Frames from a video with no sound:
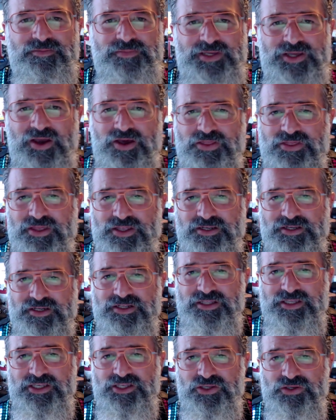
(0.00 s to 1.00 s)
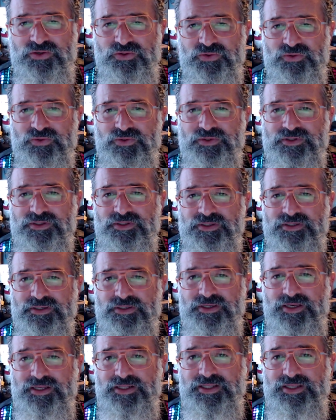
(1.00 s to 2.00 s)
Be authentically you
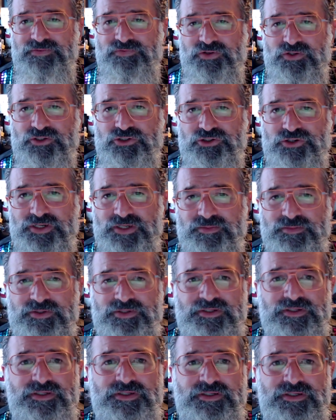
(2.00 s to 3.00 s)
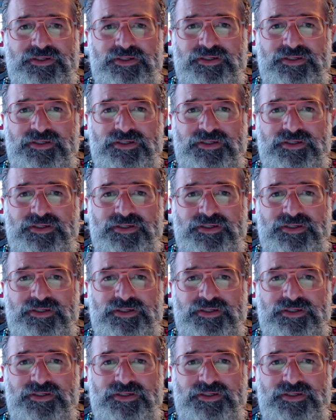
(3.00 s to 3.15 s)
and live your dreams.